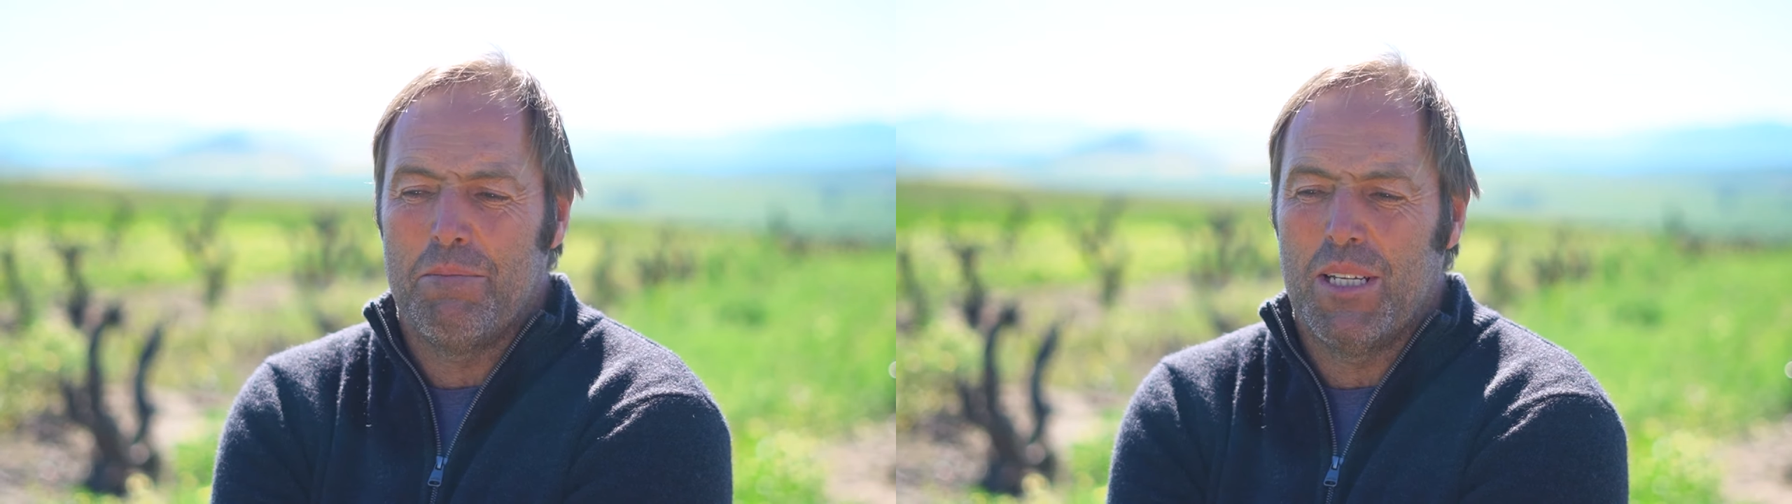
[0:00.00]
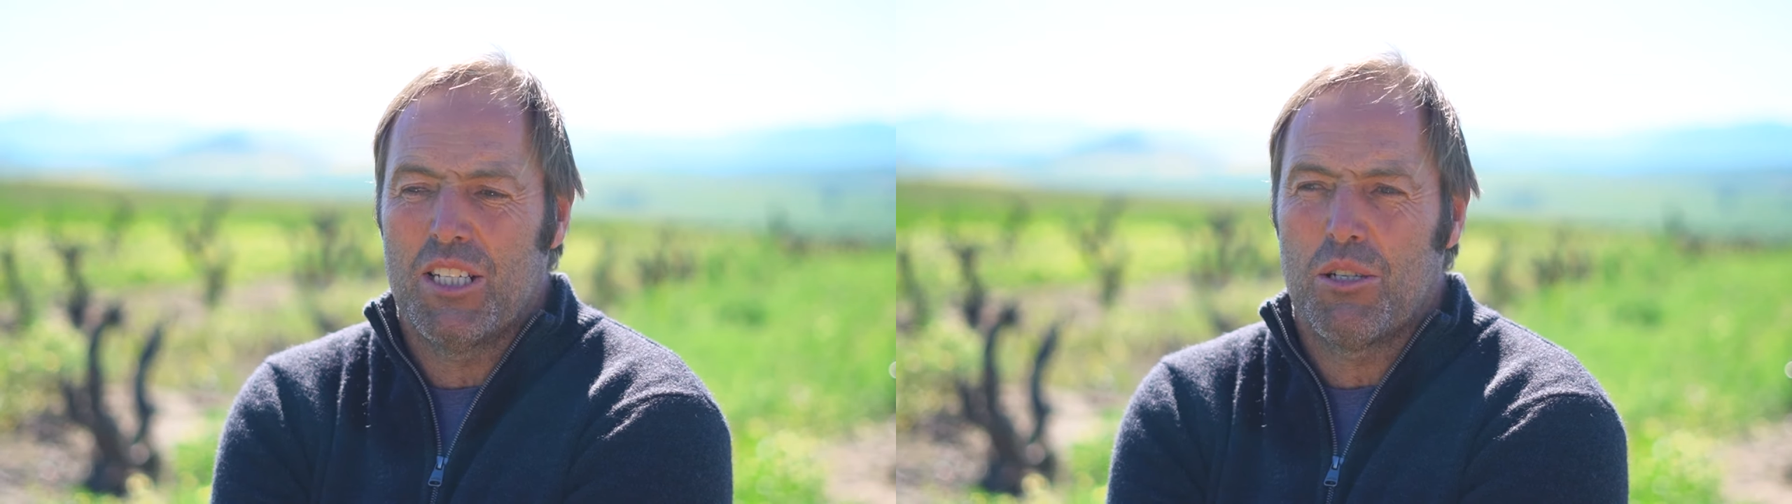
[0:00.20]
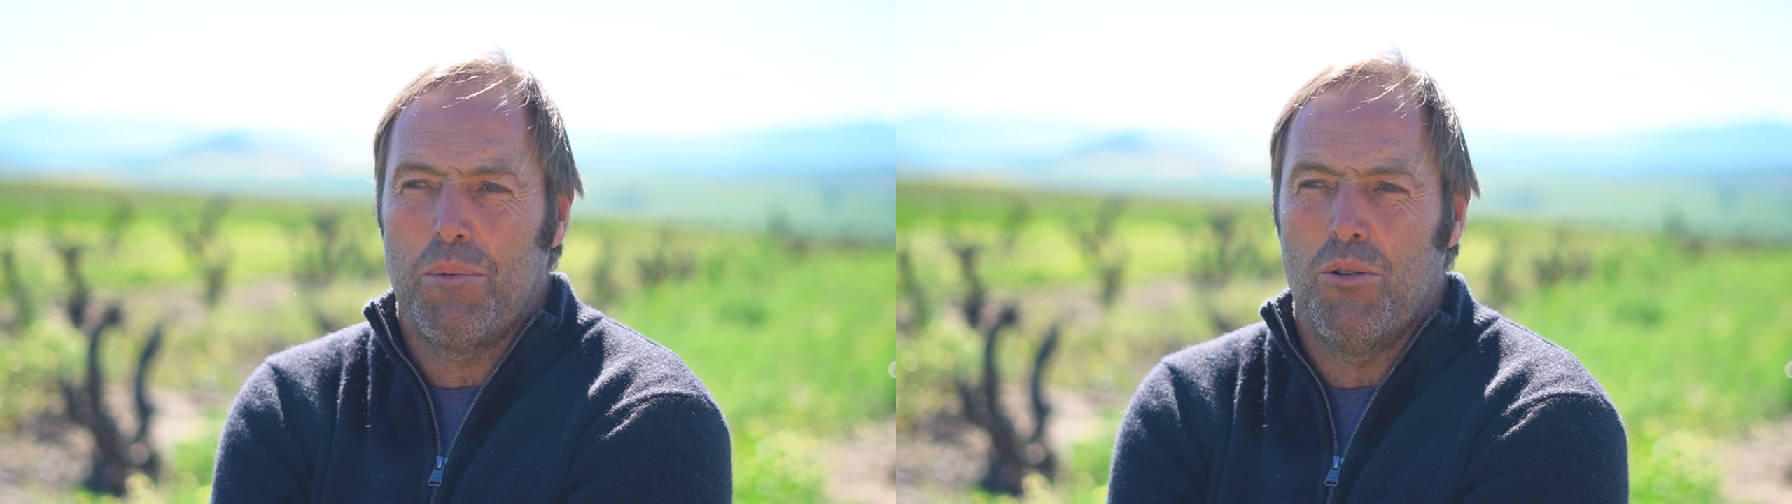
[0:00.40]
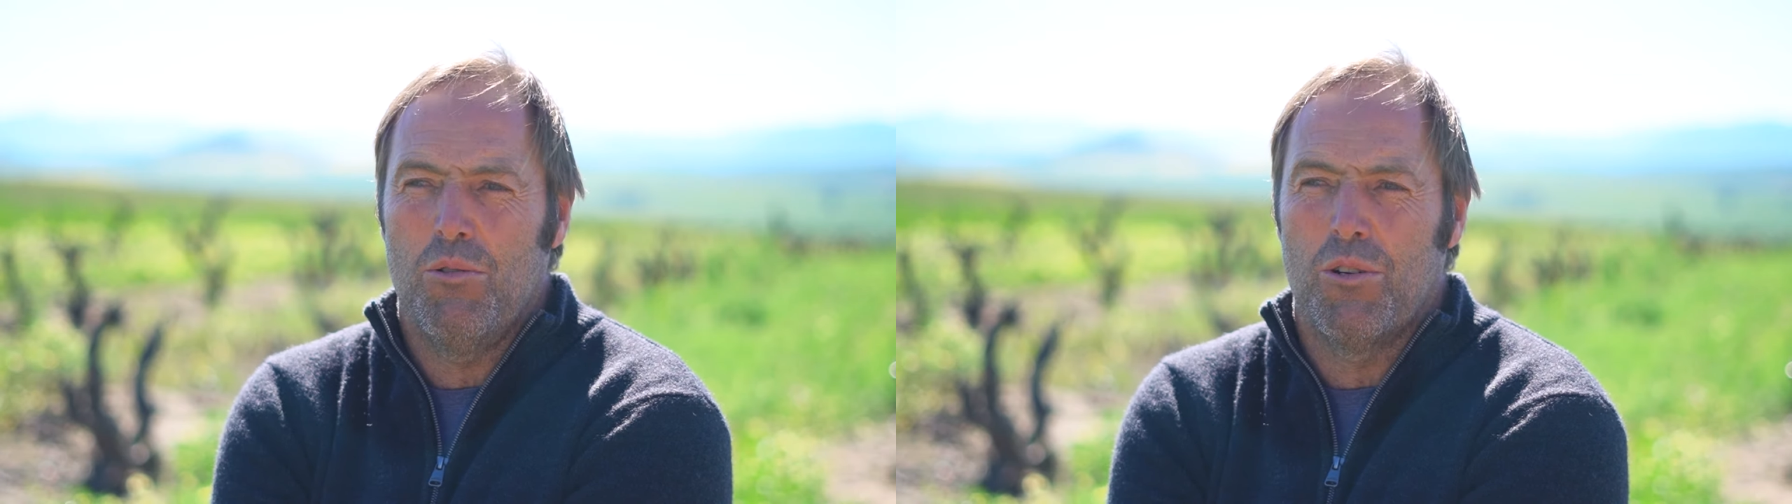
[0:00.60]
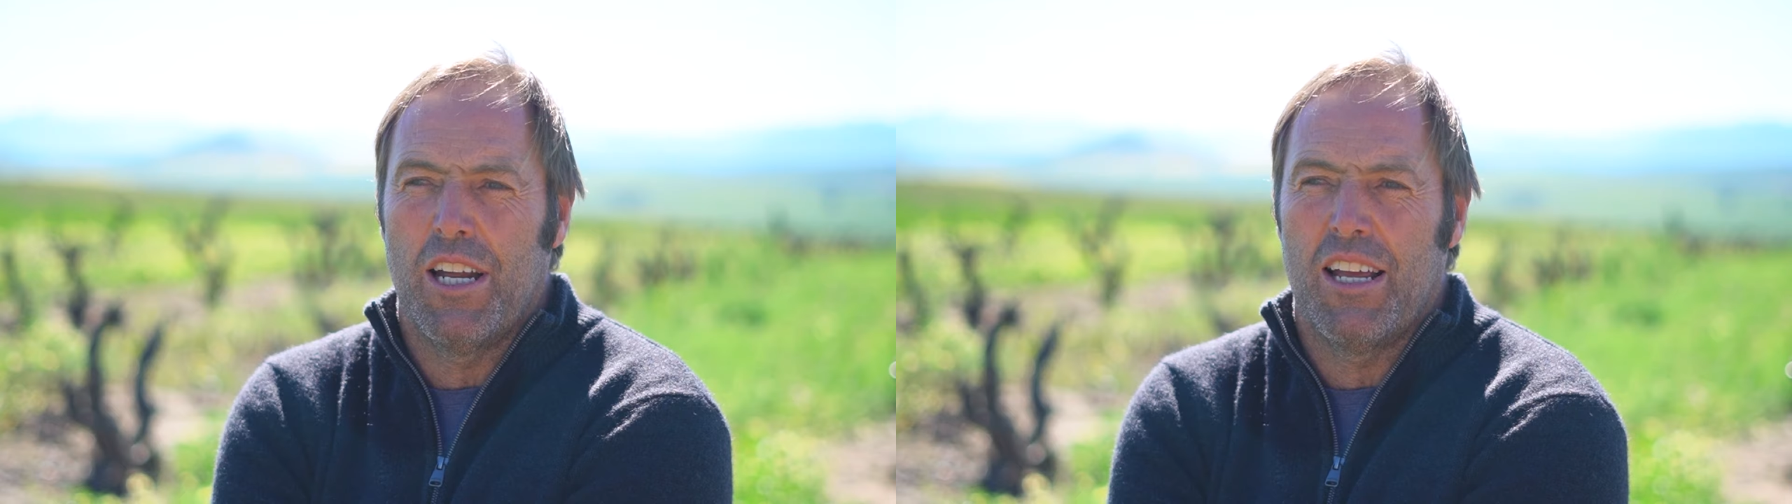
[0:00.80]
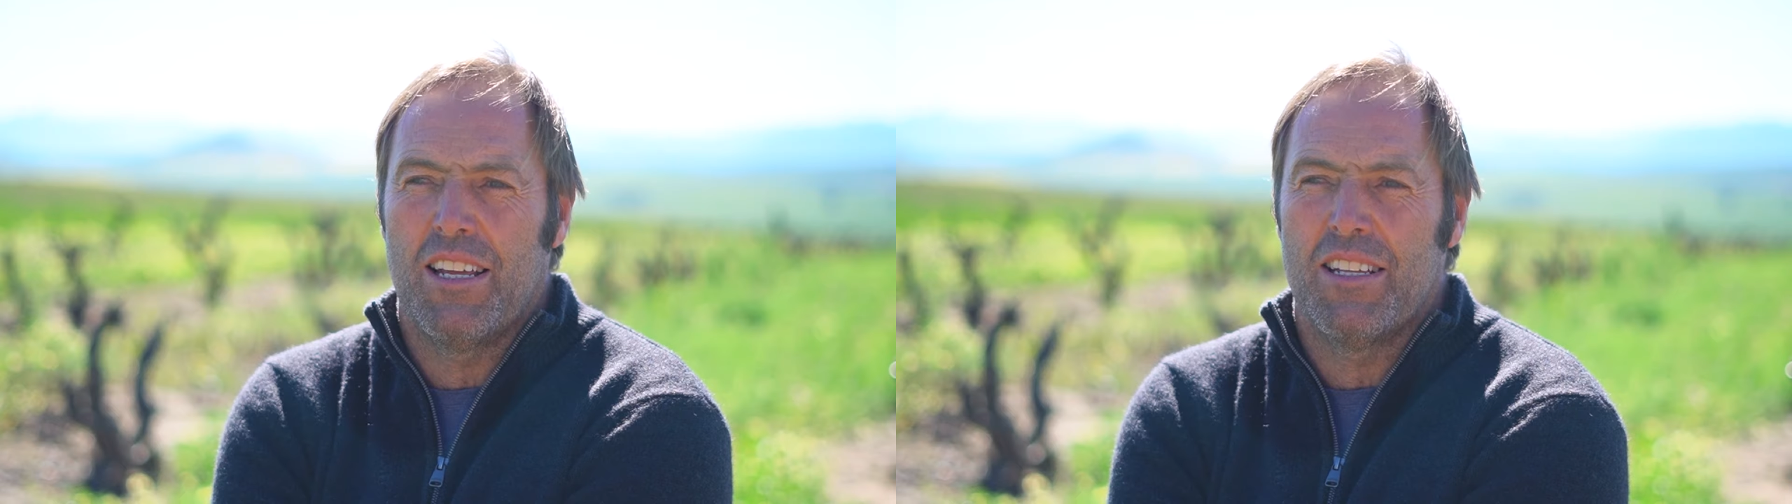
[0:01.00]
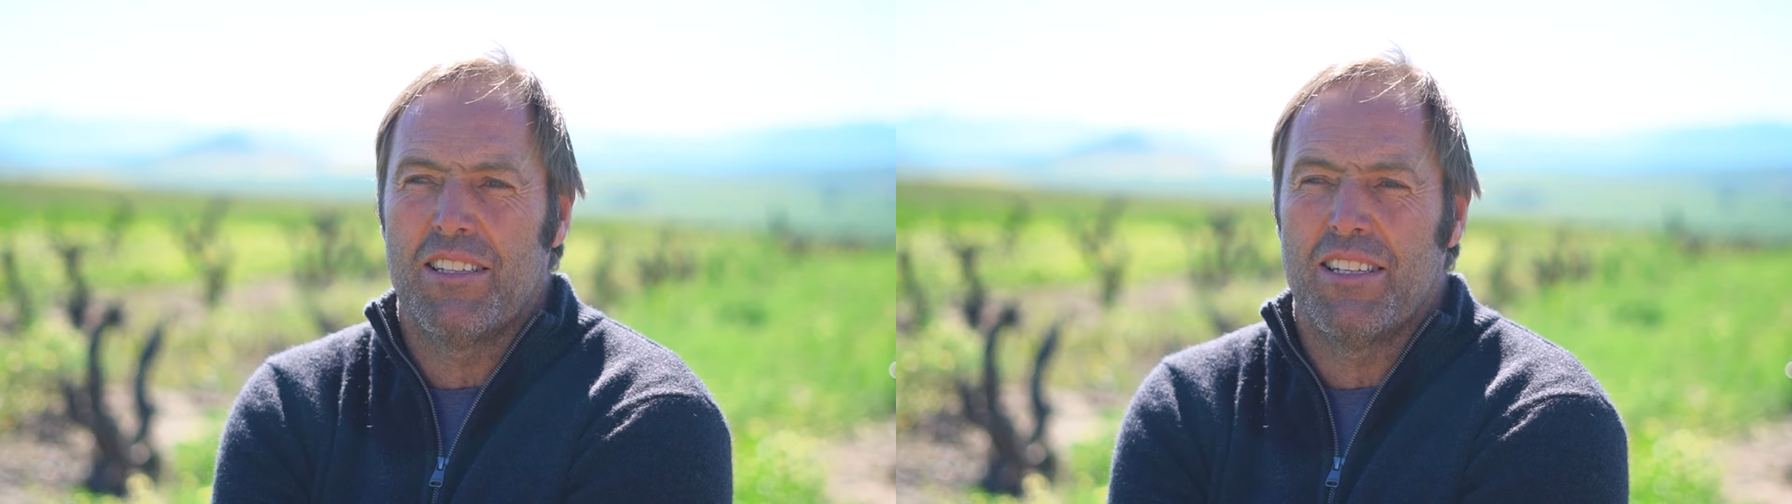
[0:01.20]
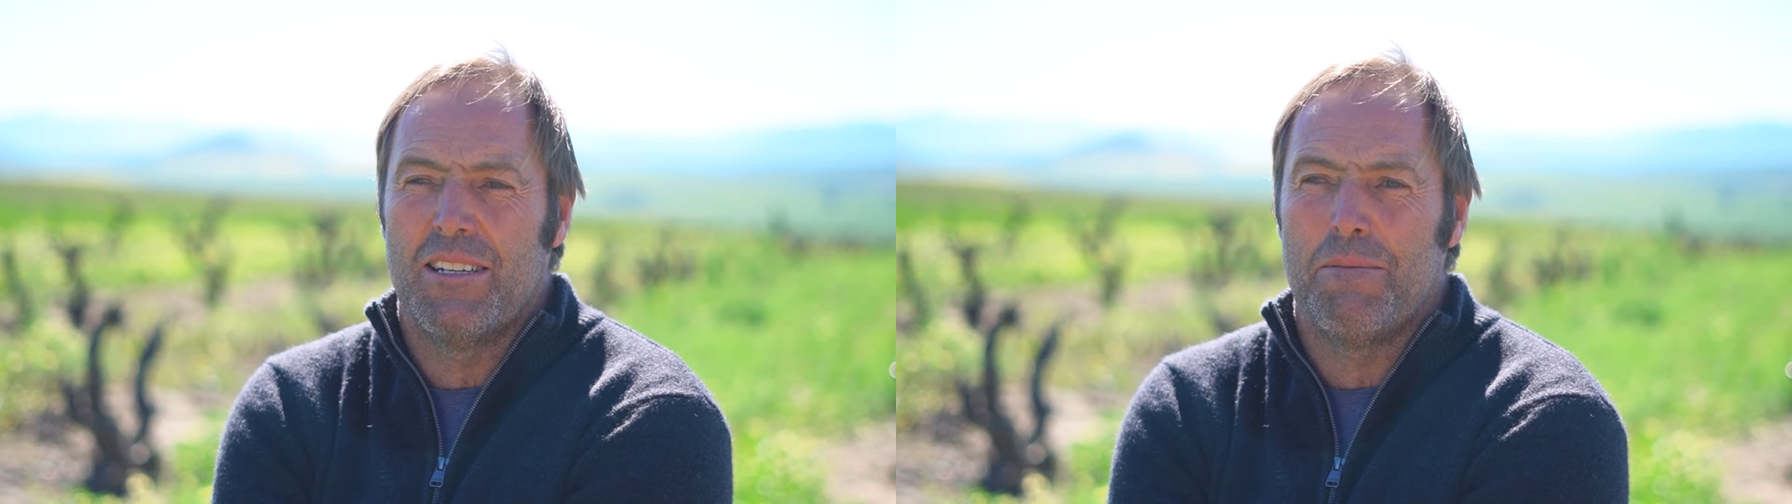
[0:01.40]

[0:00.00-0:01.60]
explore. And